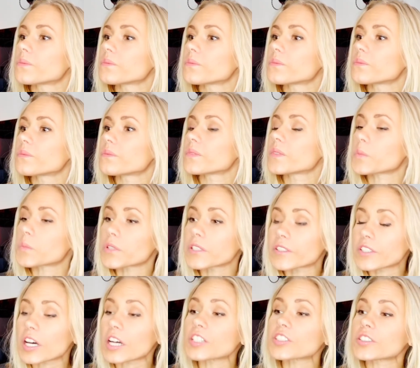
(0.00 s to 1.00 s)
the
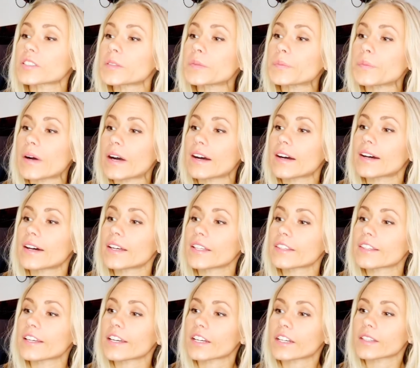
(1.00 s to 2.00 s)
production part,
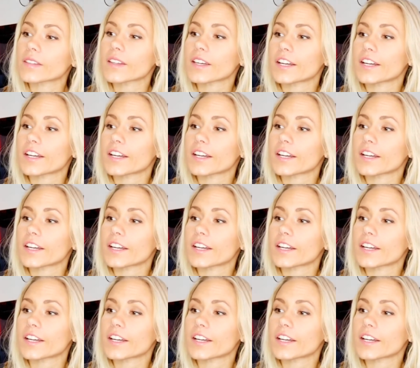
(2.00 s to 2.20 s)
there